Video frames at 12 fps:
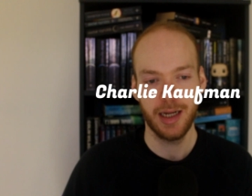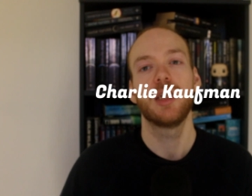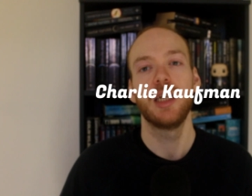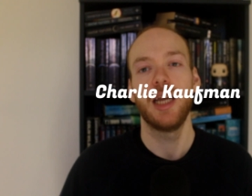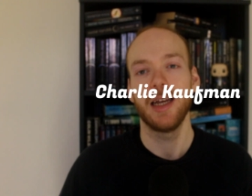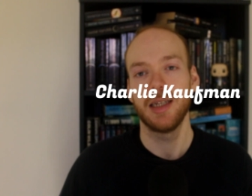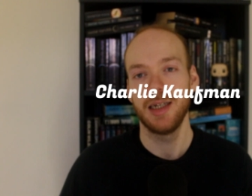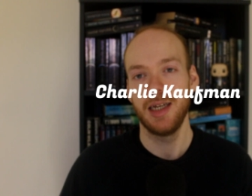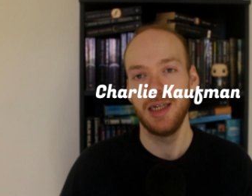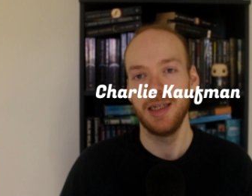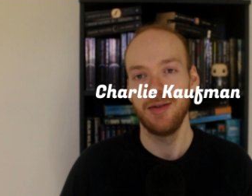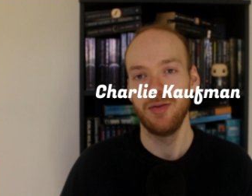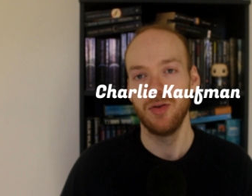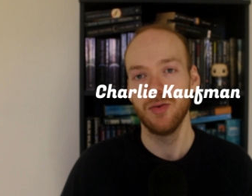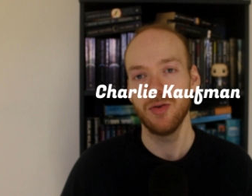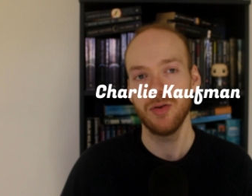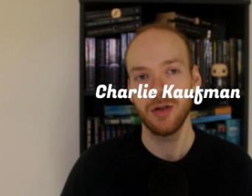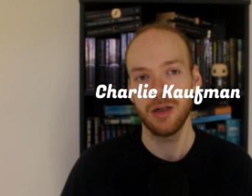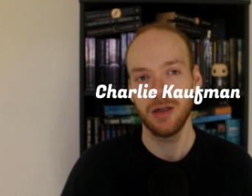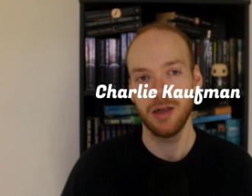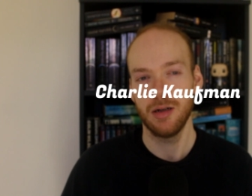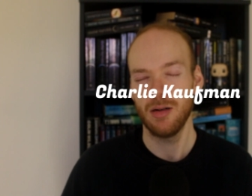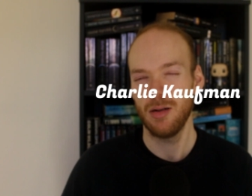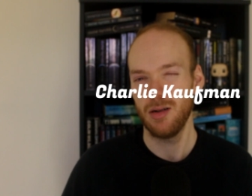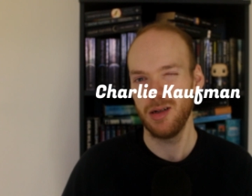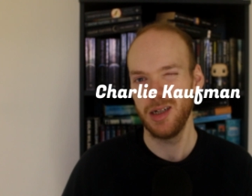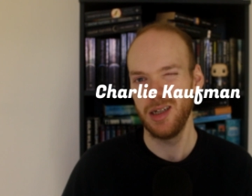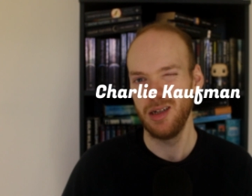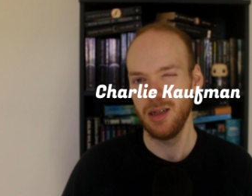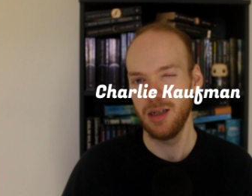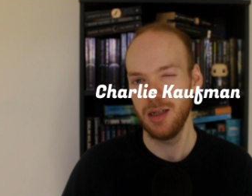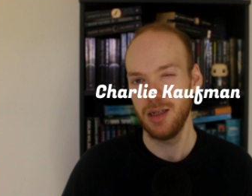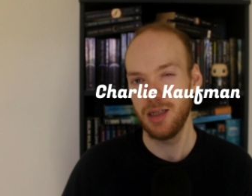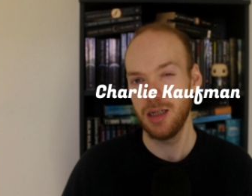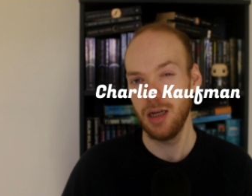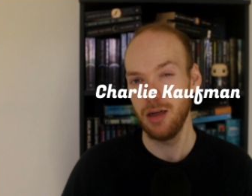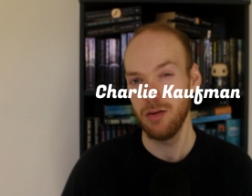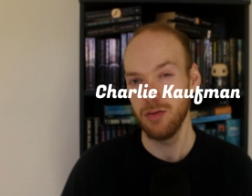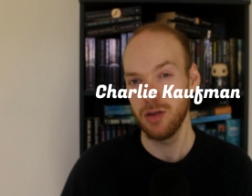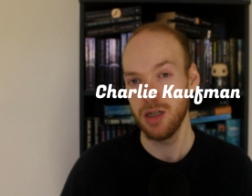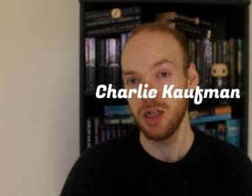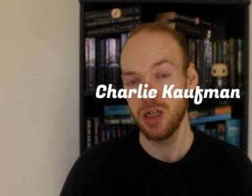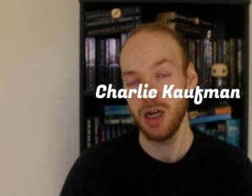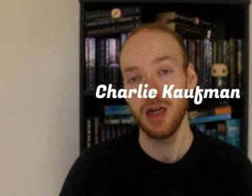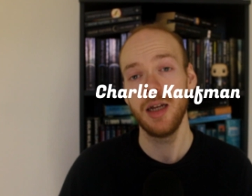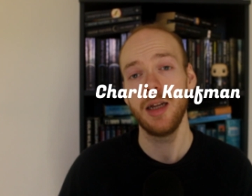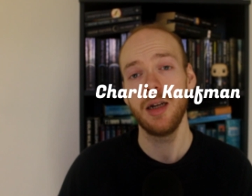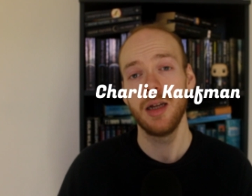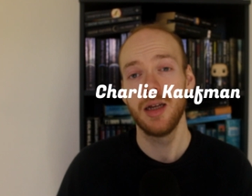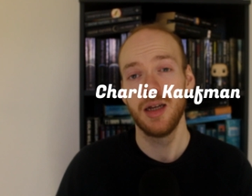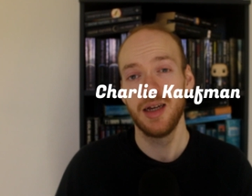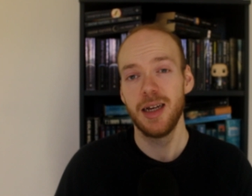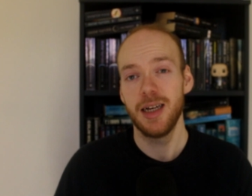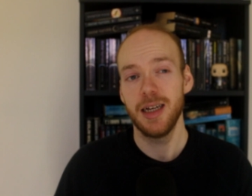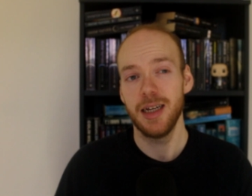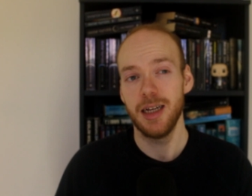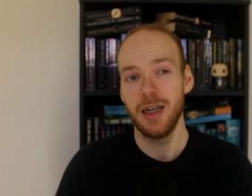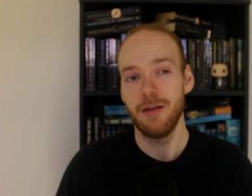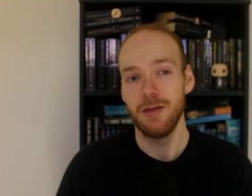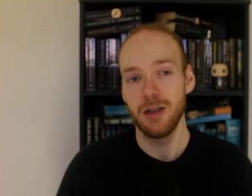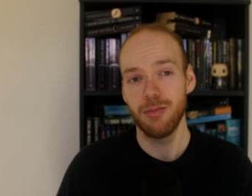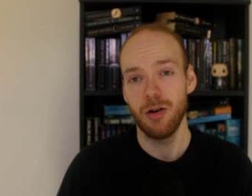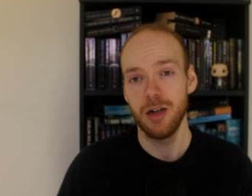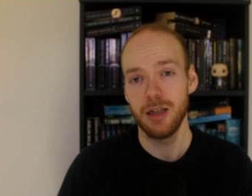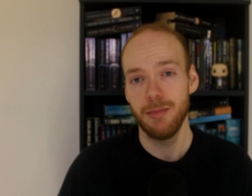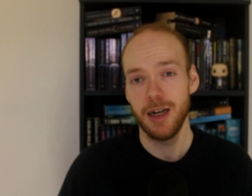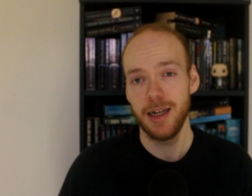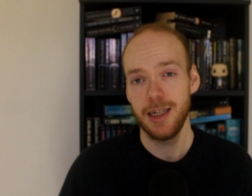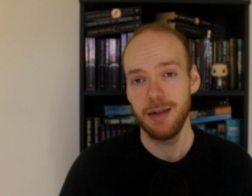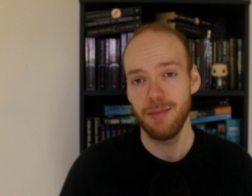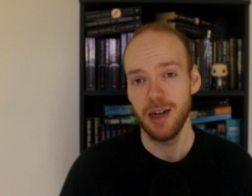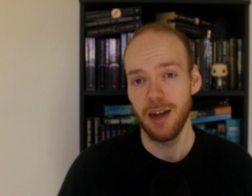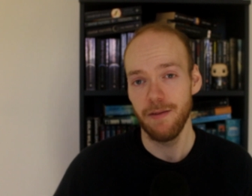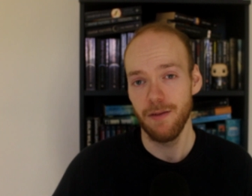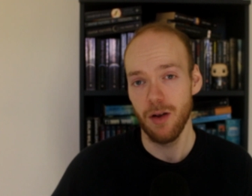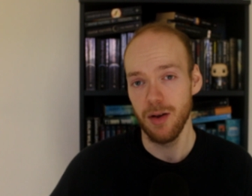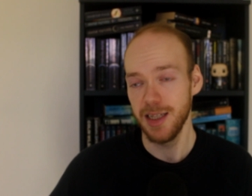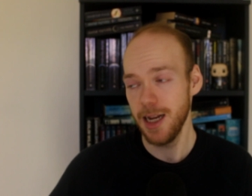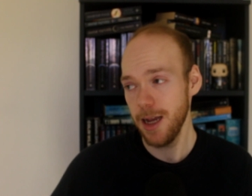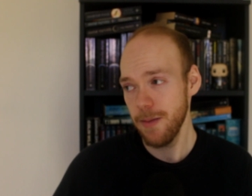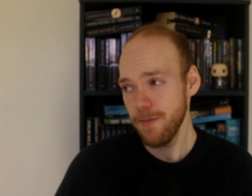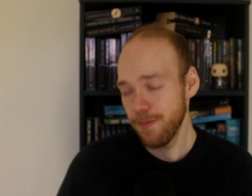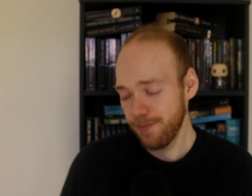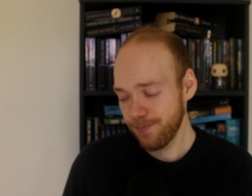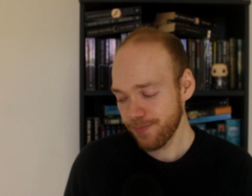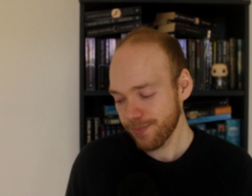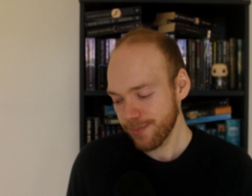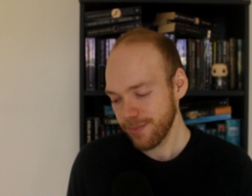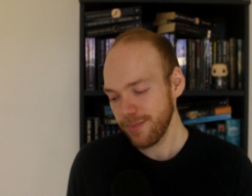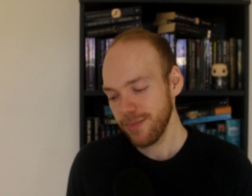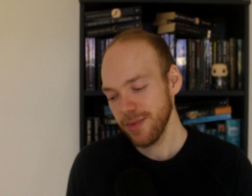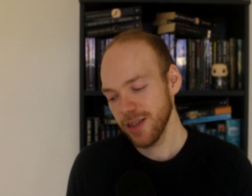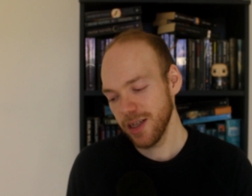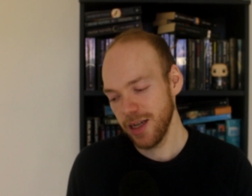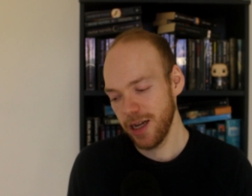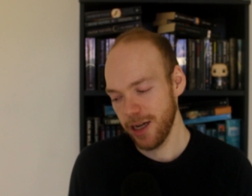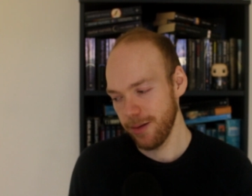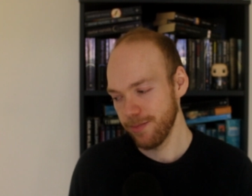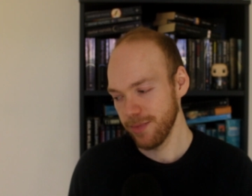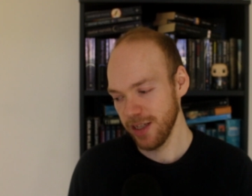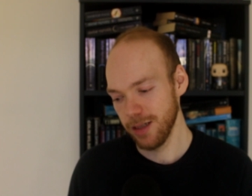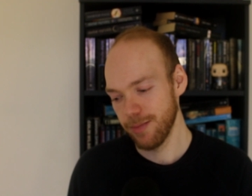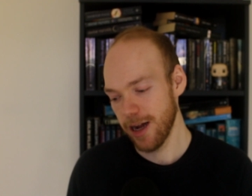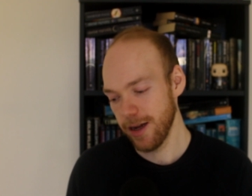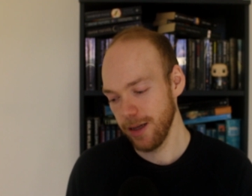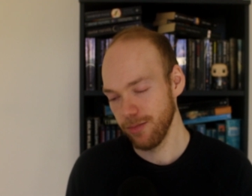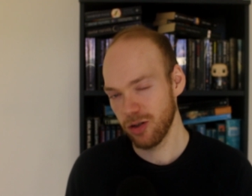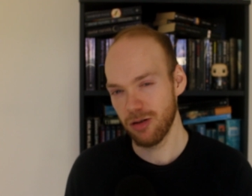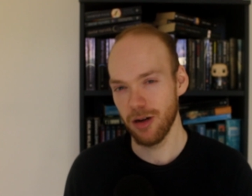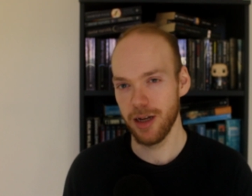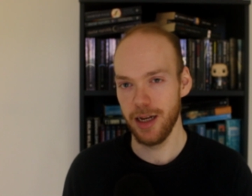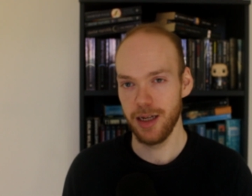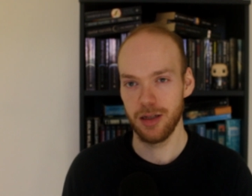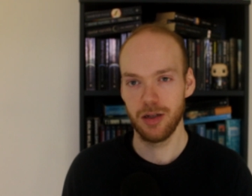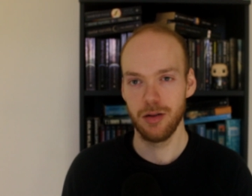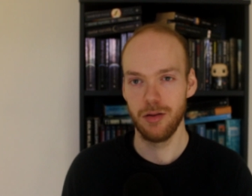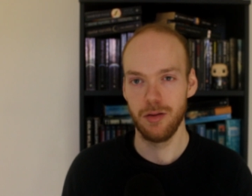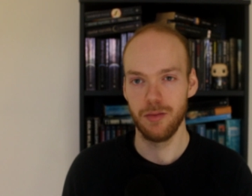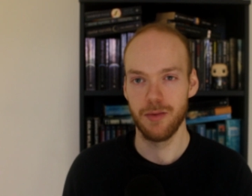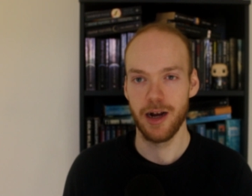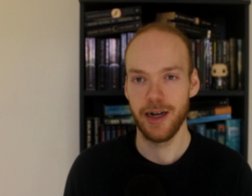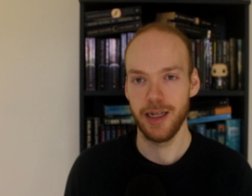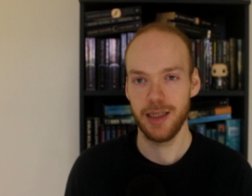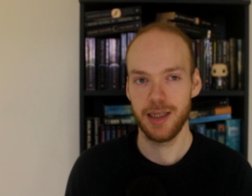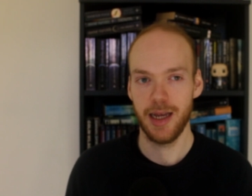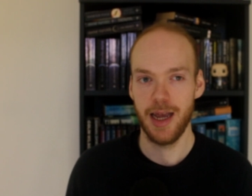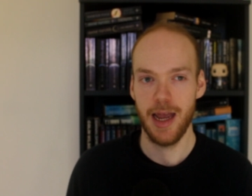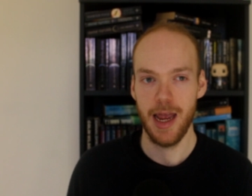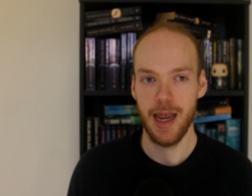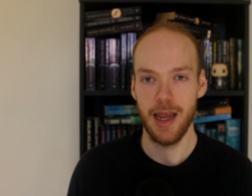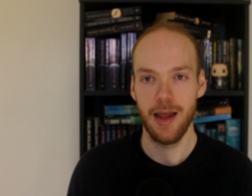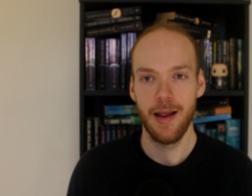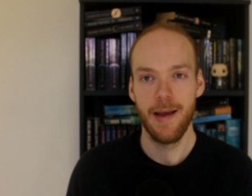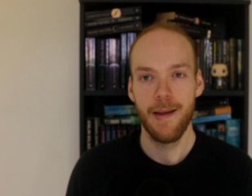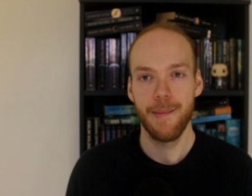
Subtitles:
Synecdoche, New York, and Eternal Sunshine of the Spotless Mind, but I forgot his name. This is about him struggling to write a